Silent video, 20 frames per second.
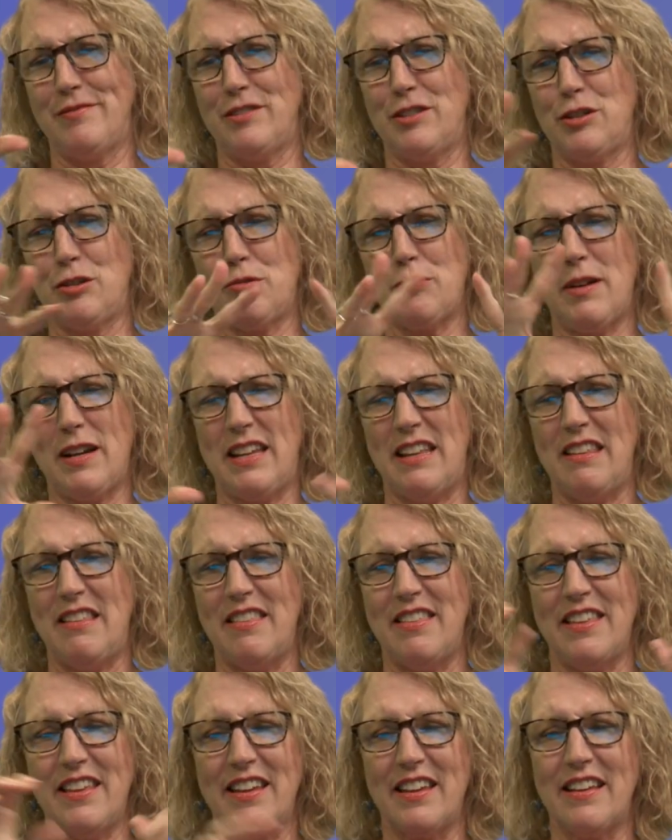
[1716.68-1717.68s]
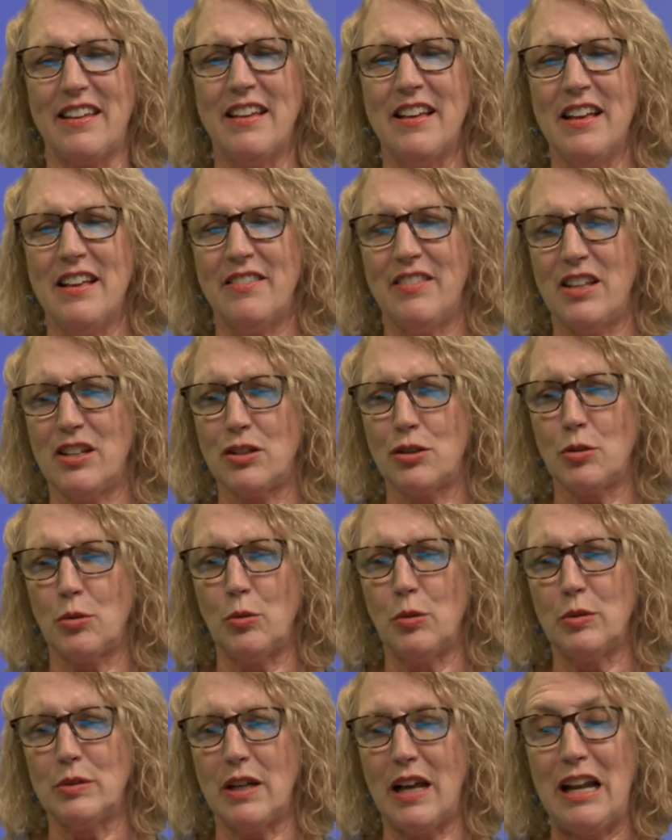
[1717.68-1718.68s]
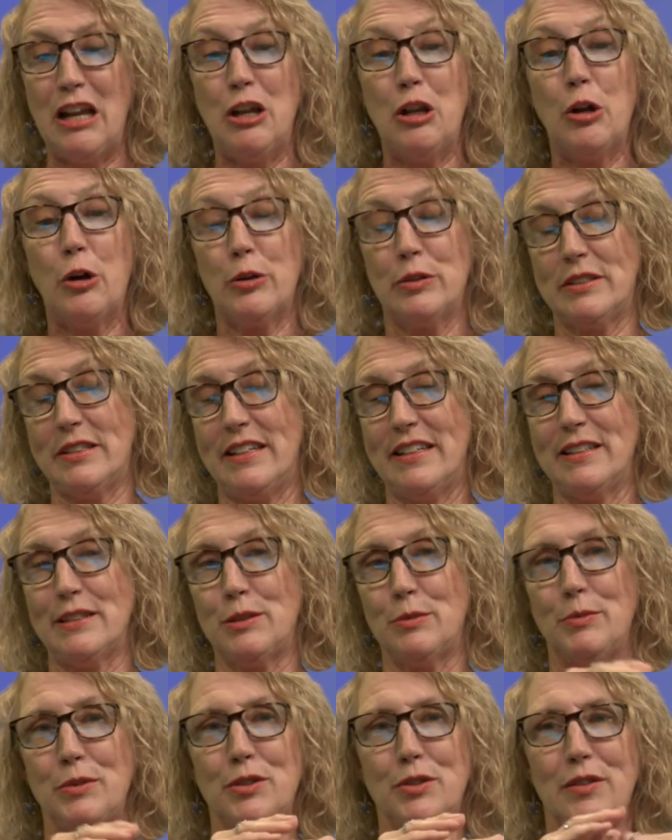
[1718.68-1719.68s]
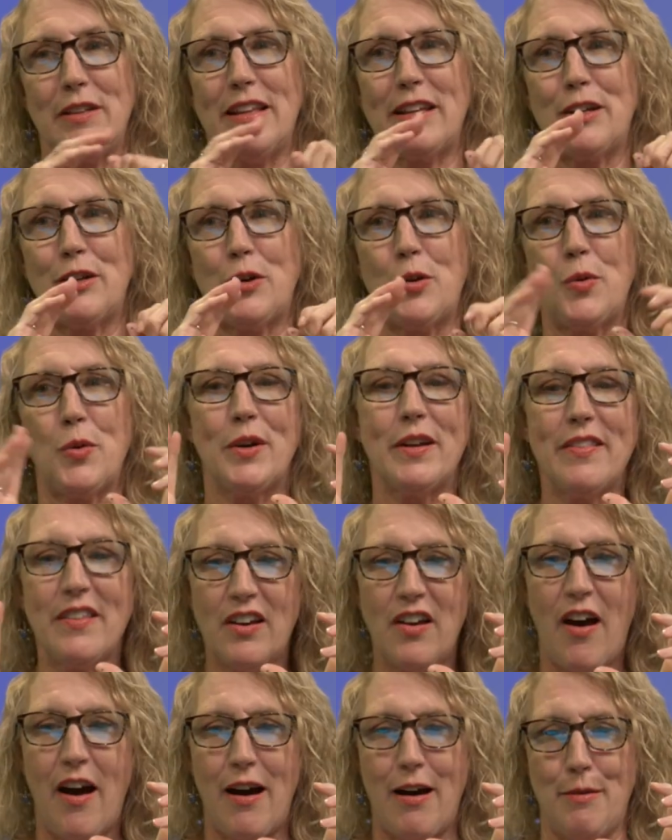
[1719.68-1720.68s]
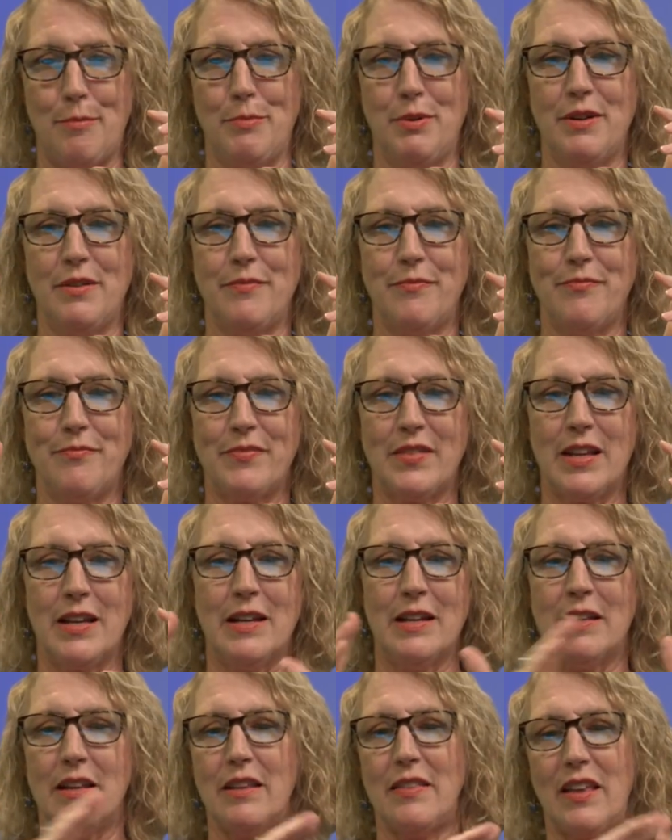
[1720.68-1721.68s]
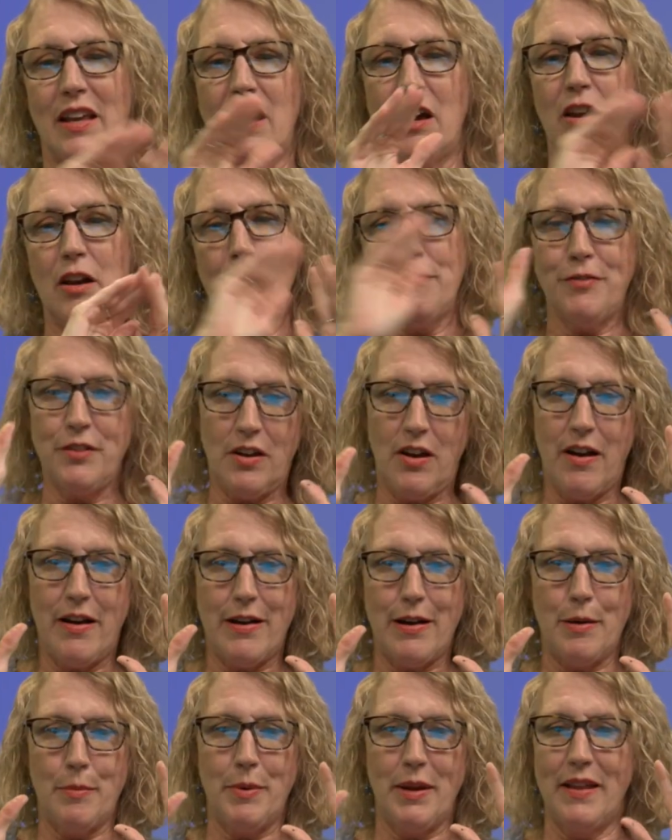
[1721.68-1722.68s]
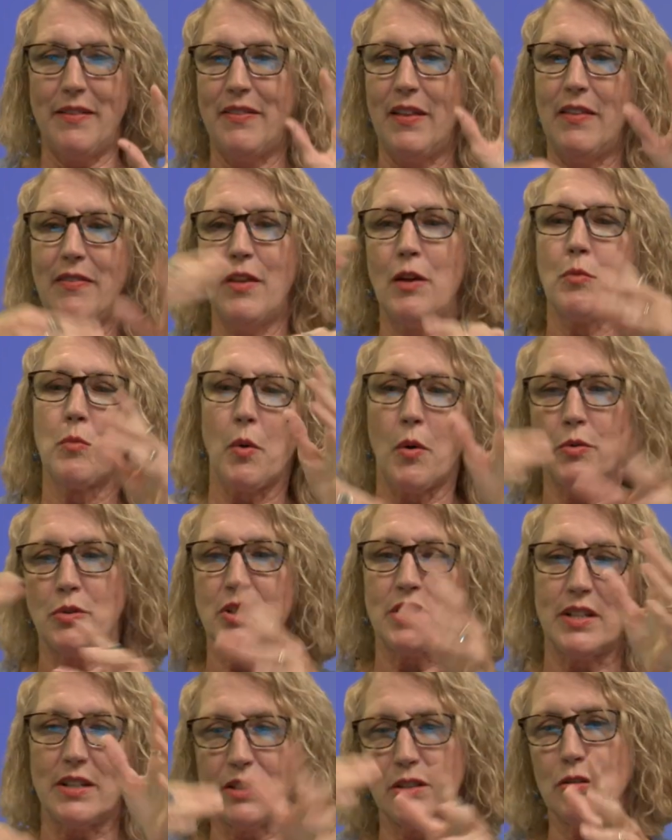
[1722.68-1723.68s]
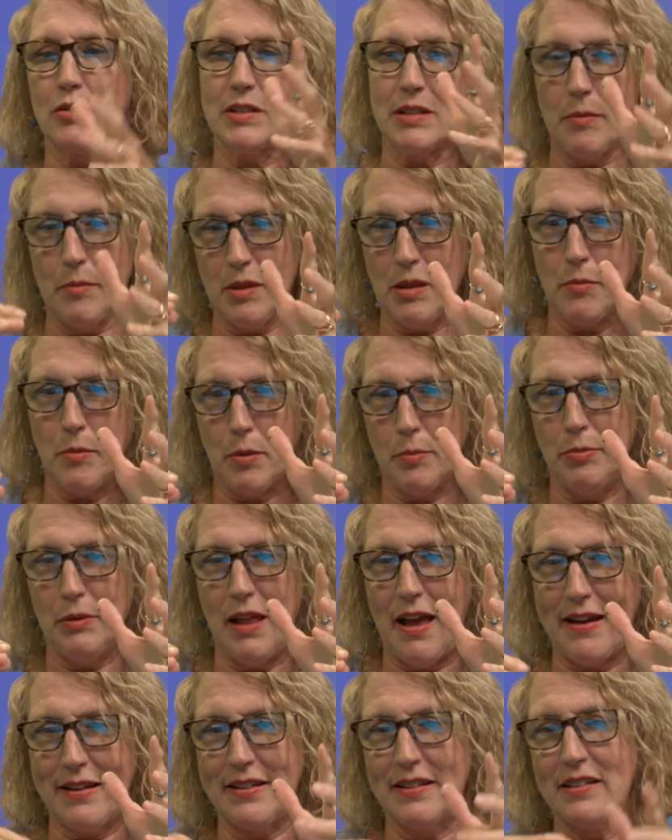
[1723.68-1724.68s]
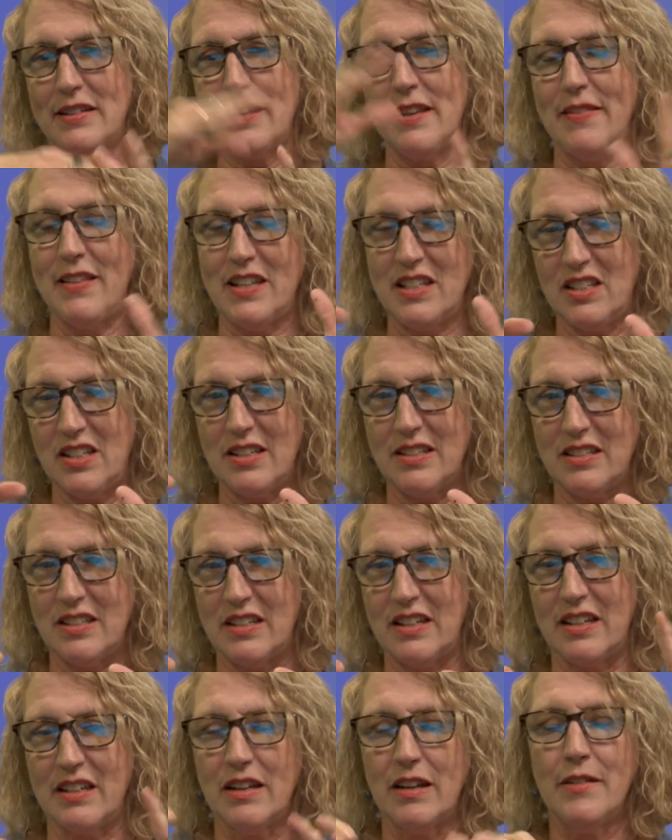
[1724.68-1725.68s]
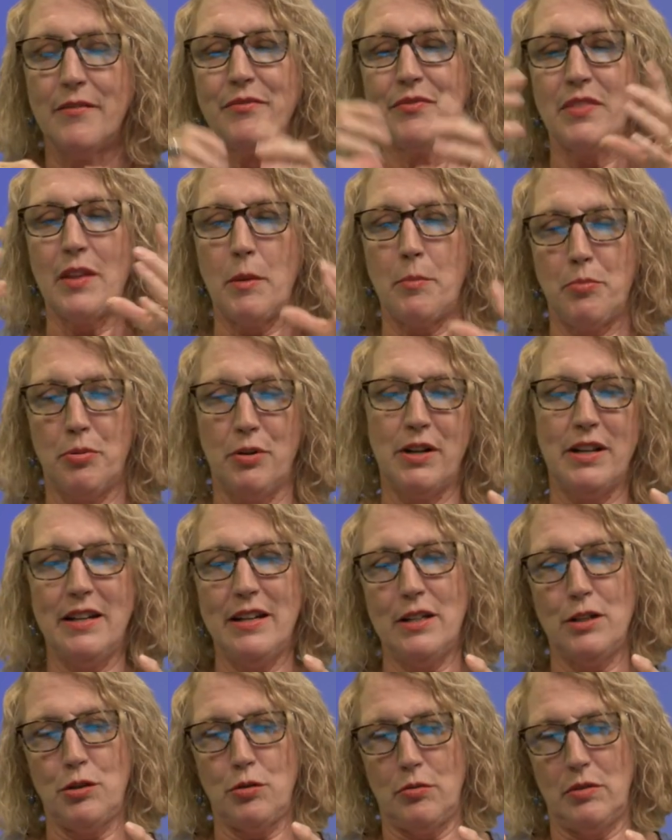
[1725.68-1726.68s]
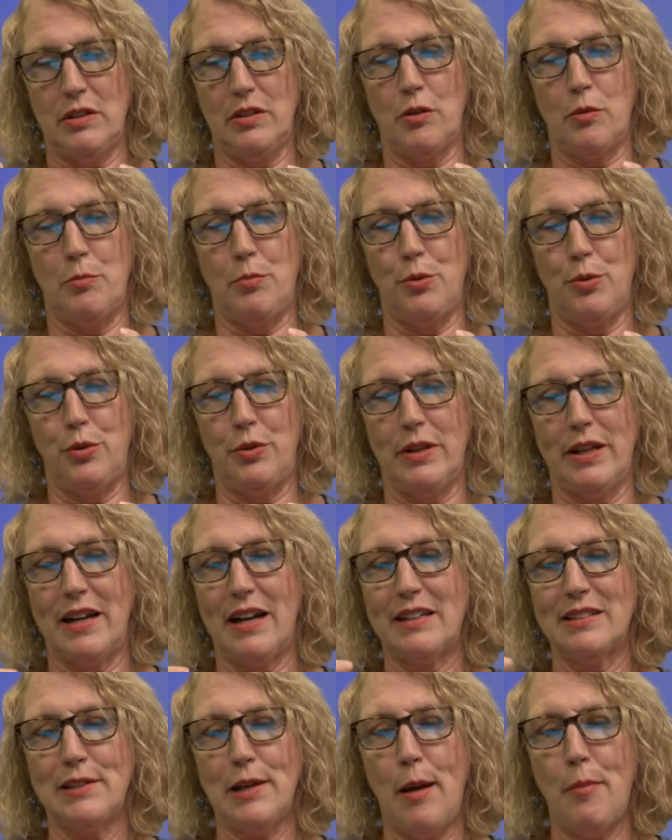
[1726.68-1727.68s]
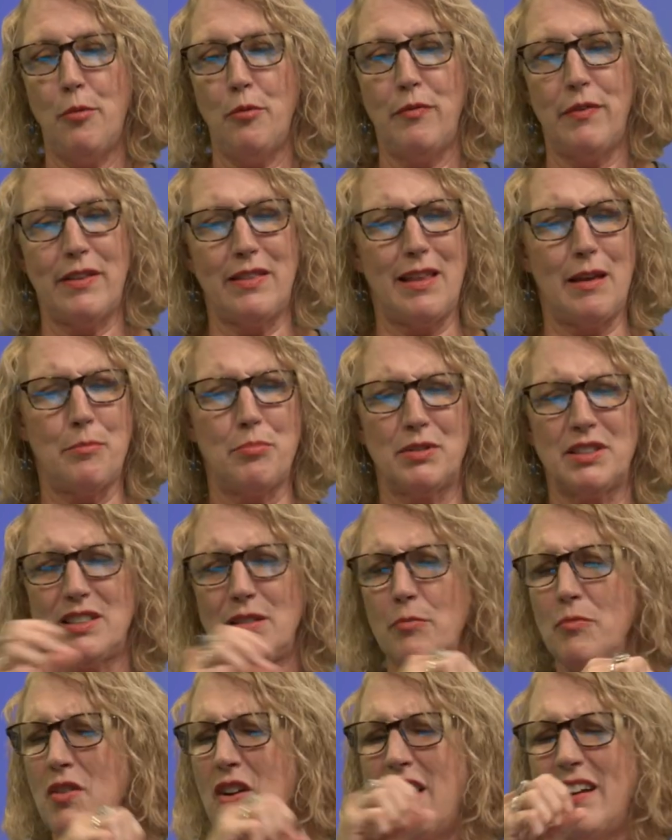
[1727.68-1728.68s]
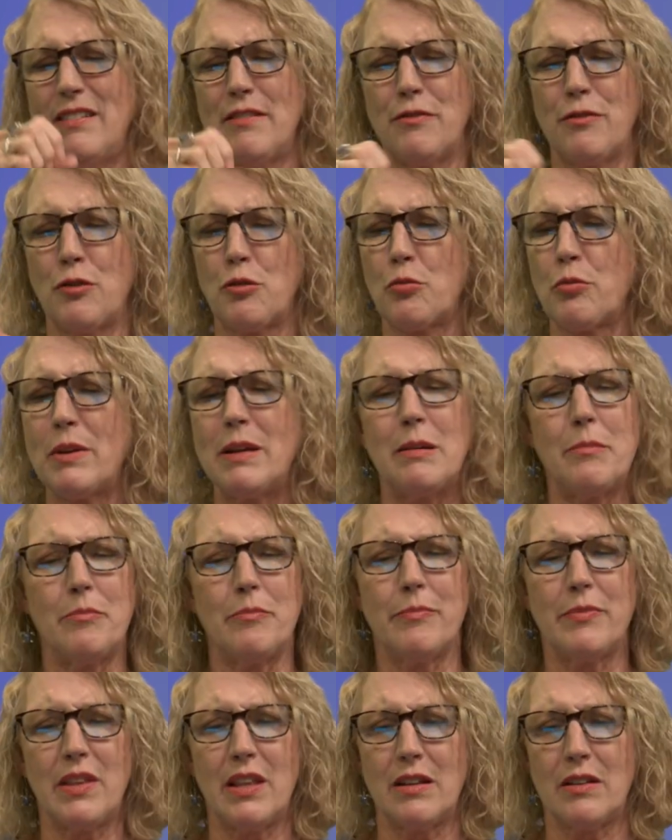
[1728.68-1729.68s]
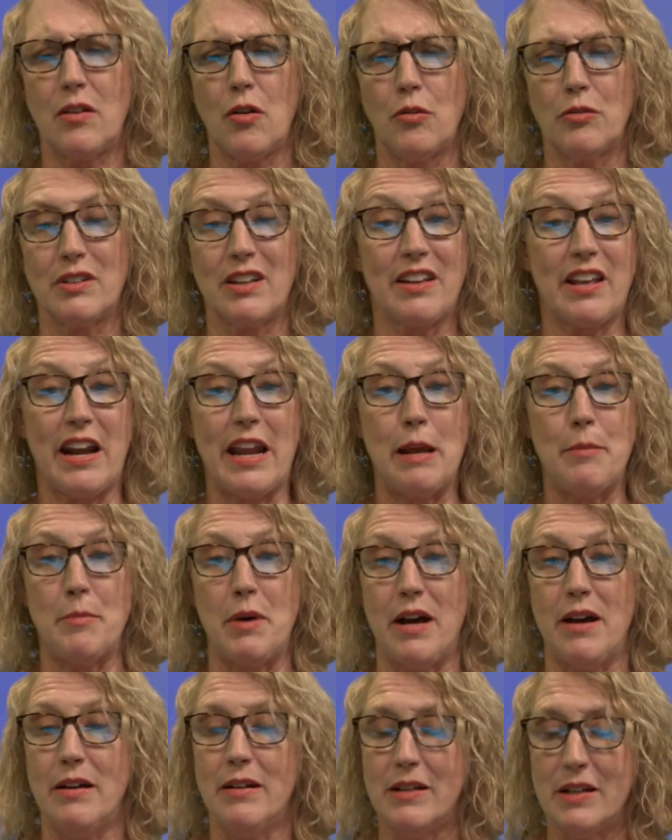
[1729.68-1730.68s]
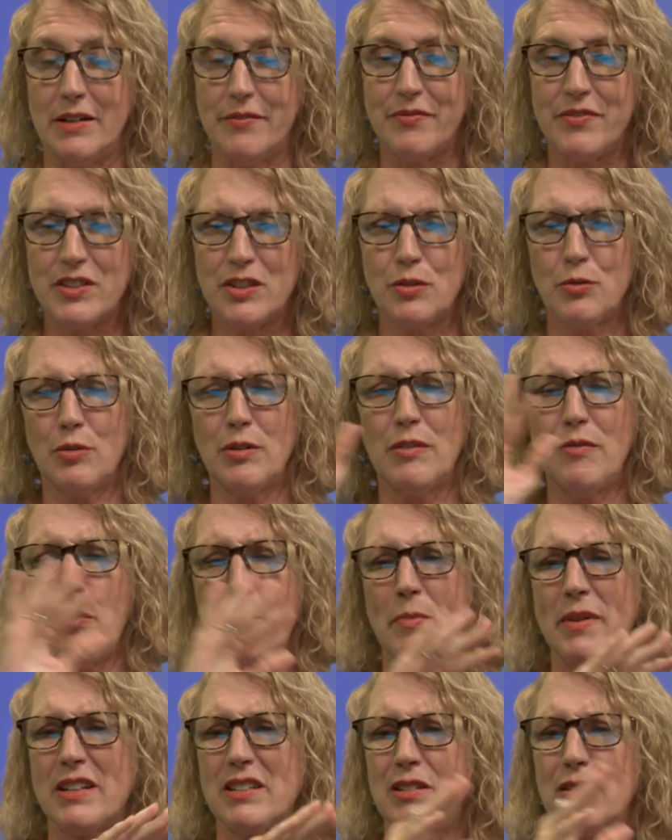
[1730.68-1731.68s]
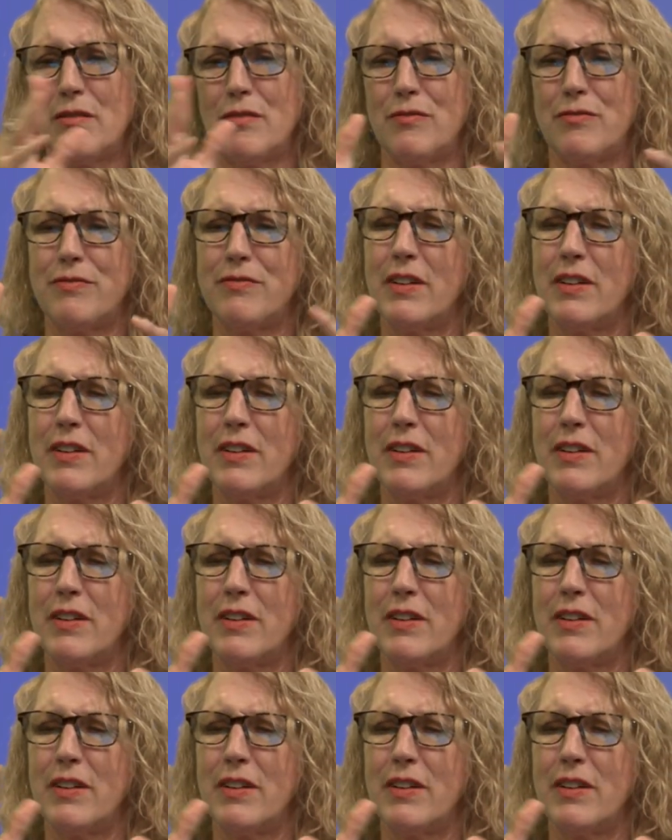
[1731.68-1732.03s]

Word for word: trucky thing that sold elotes, which are like corn on the cob, that they cut off the cob and then they roast it. So some of them are blackened and they season it. They put it into a little bowl and on top of it they put some kind of cream they call crema, sort of a mix of